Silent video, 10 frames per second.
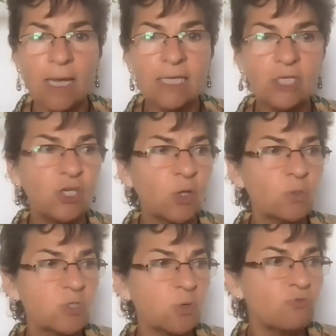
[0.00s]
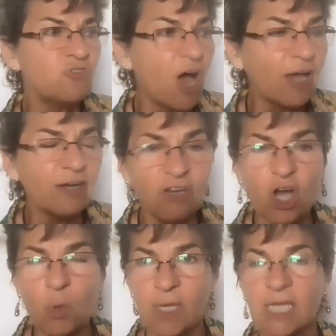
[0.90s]
you know, so not
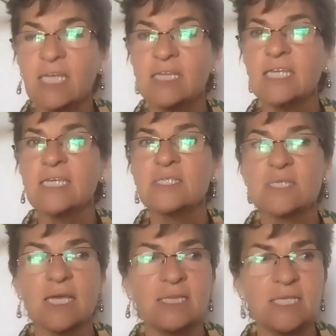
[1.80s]
knowing in these